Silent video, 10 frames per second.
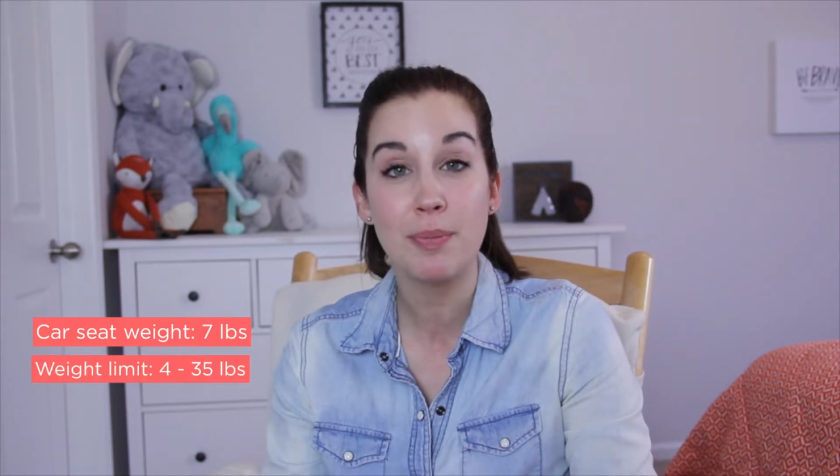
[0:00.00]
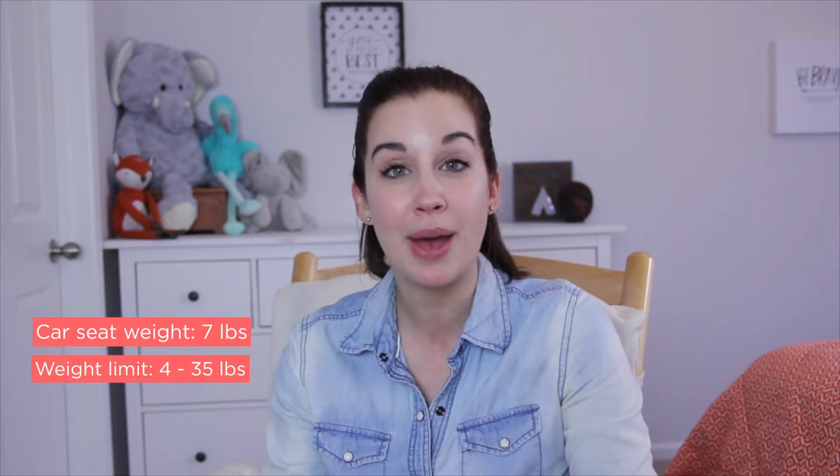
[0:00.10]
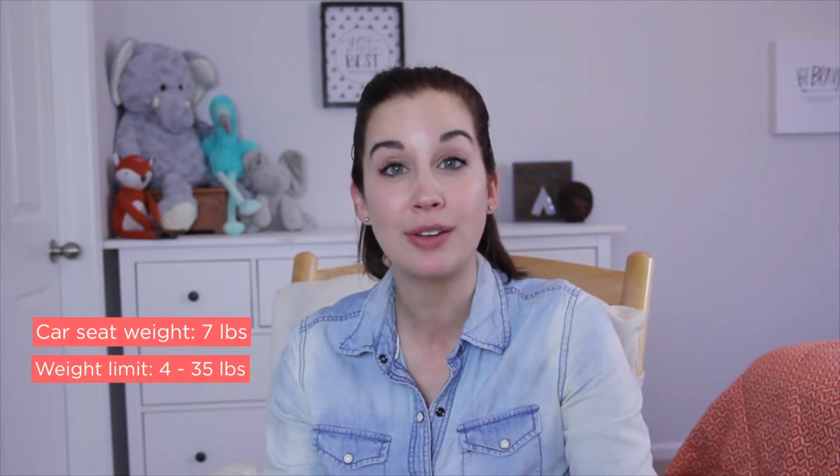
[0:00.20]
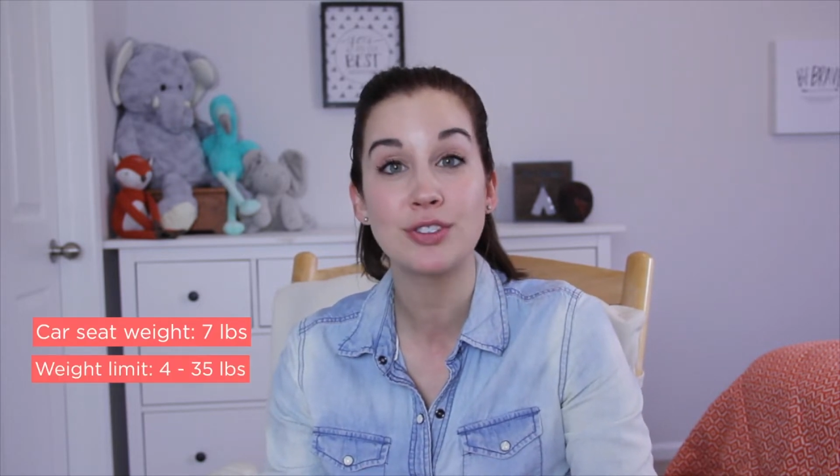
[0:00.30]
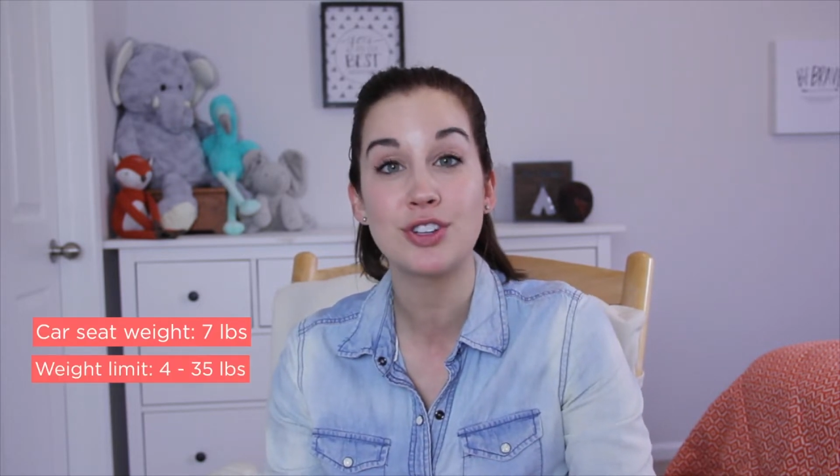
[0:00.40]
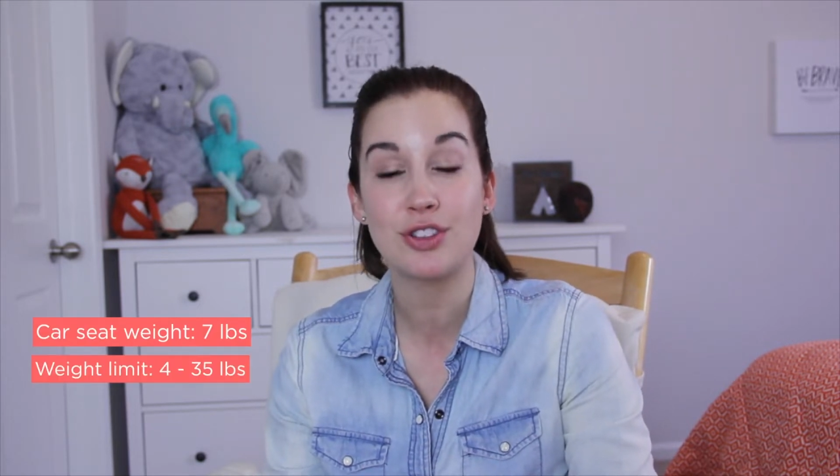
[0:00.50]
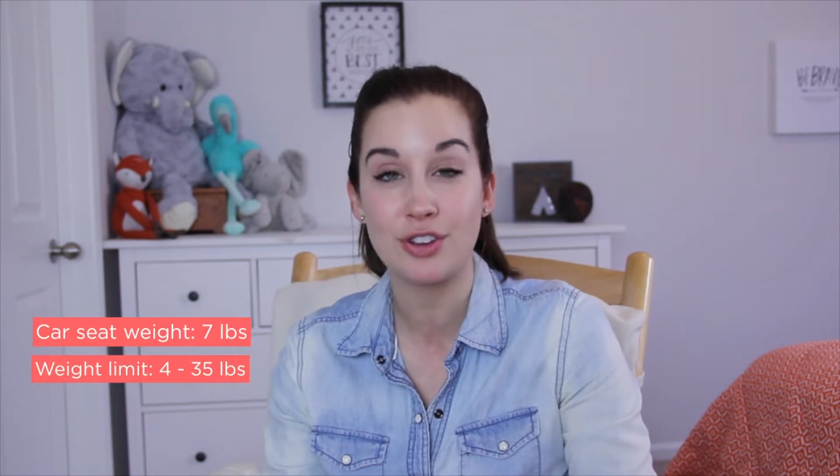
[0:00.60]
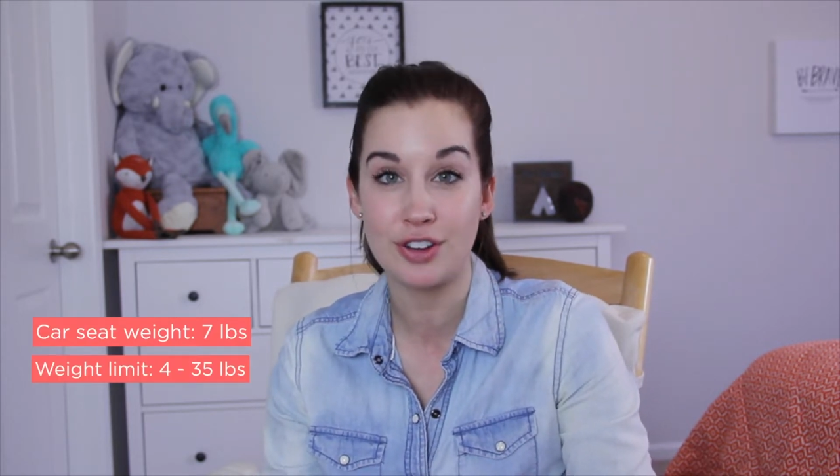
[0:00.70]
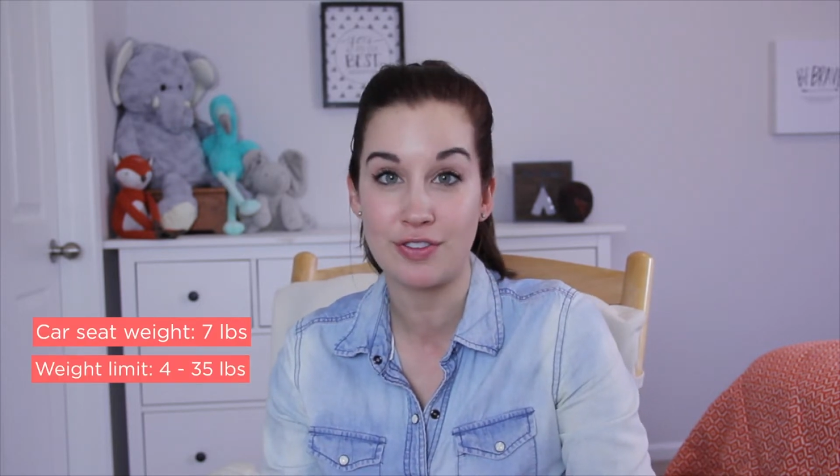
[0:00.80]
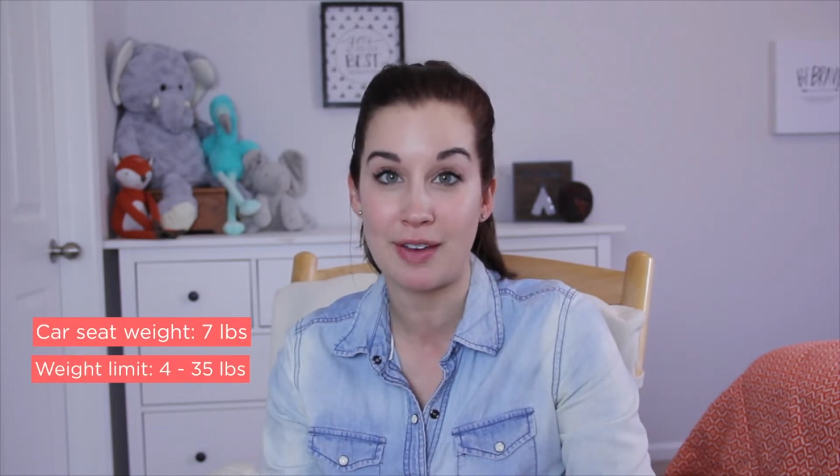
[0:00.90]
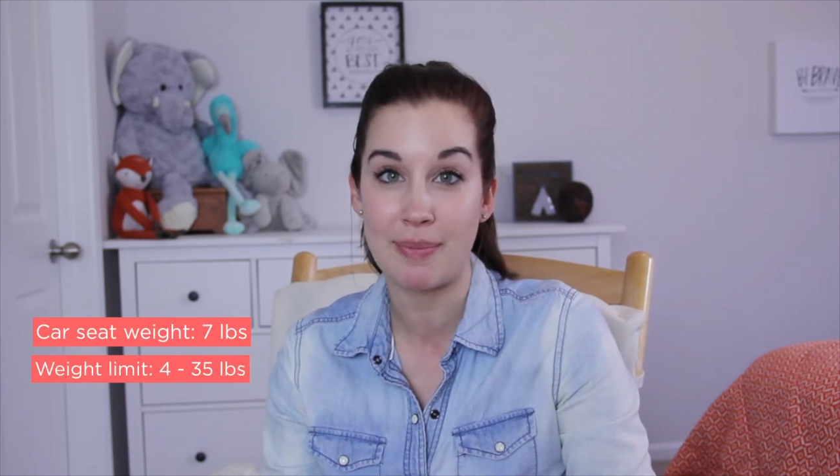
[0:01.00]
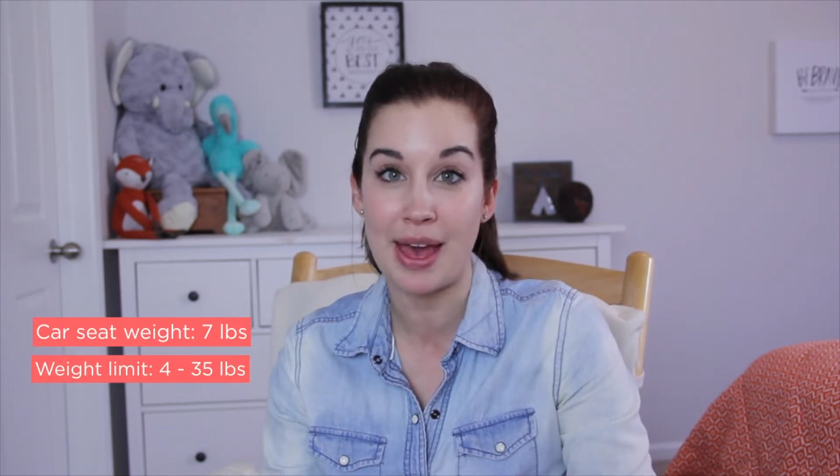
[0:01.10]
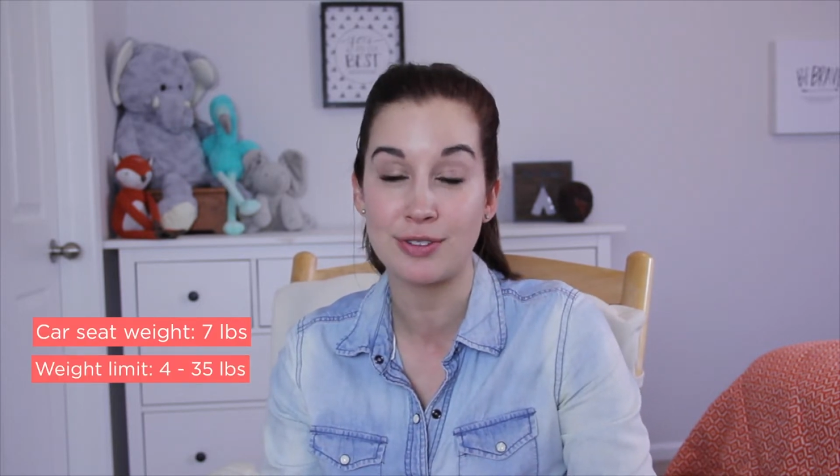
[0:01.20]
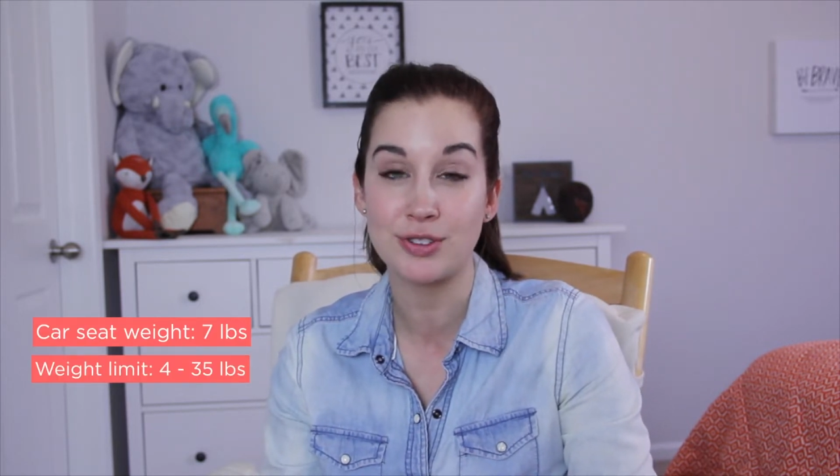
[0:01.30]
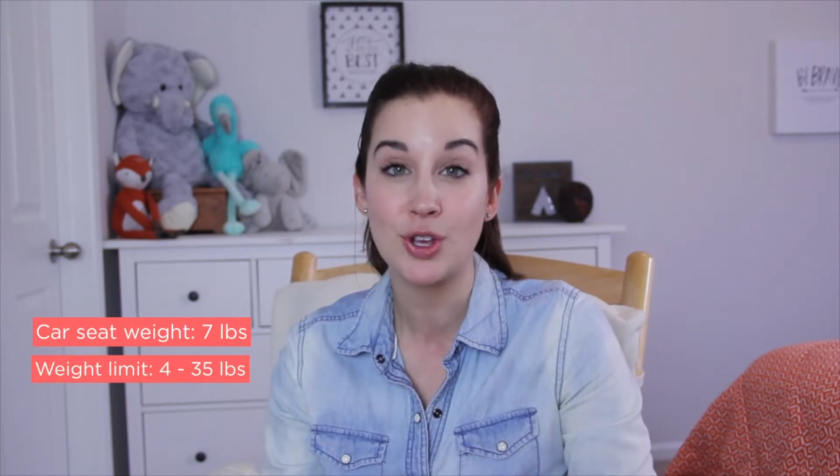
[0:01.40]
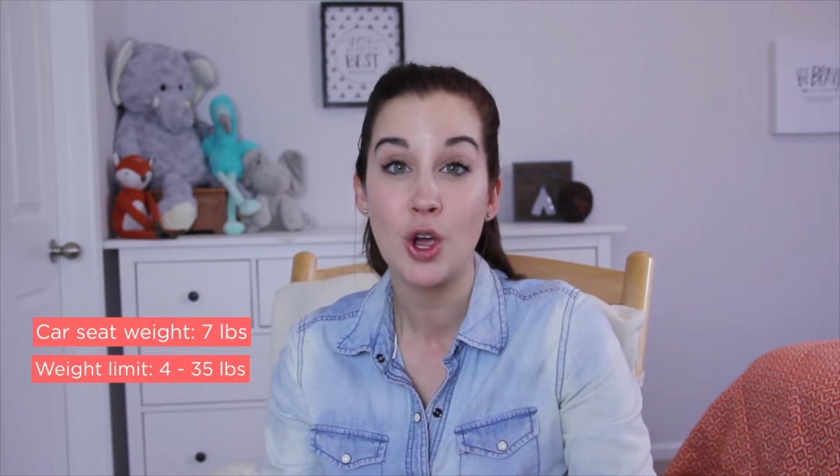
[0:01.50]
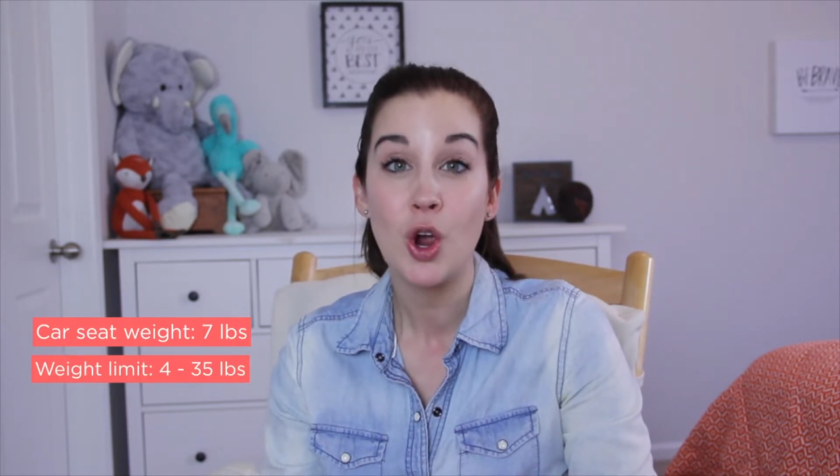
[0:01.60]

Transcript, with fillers: pounds to 35 pounds